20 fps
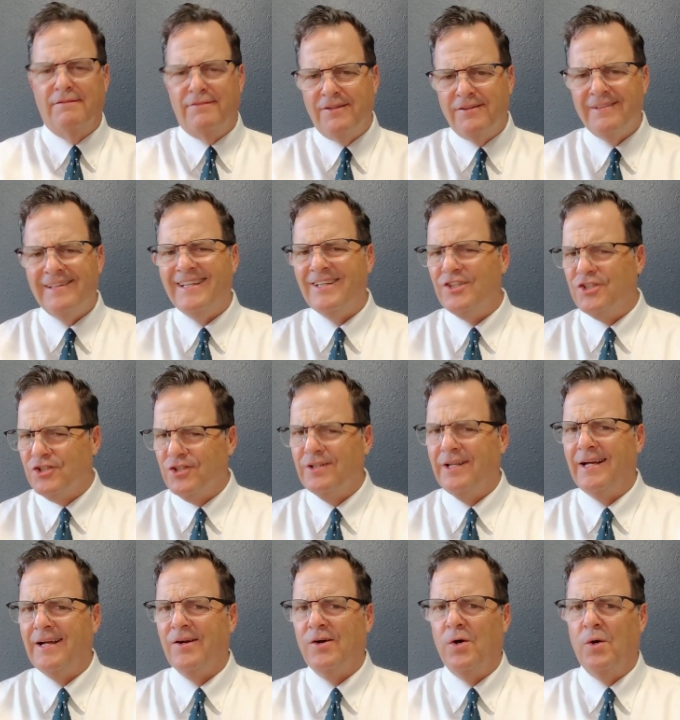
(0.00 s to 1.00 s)
If you're like
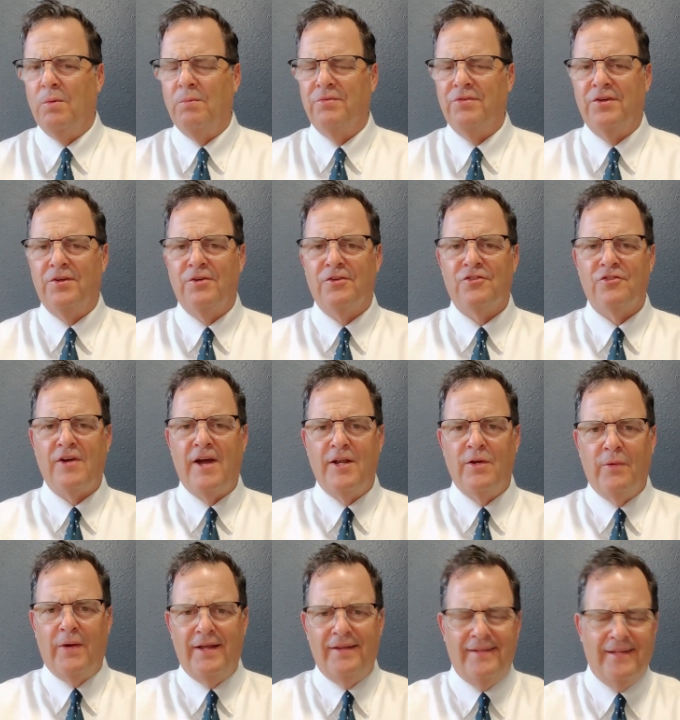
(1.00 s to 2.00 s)
Sherlock Holmes and you're trying
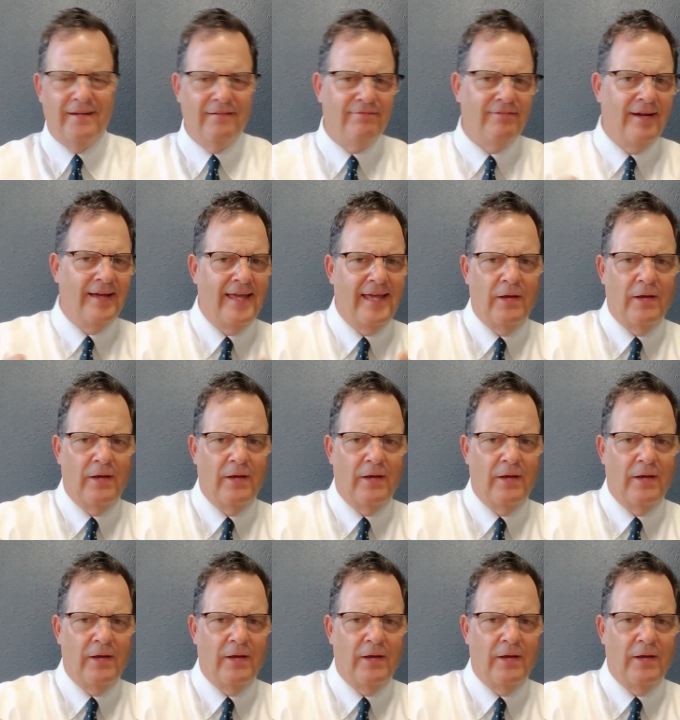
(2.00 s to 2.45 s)
to identify,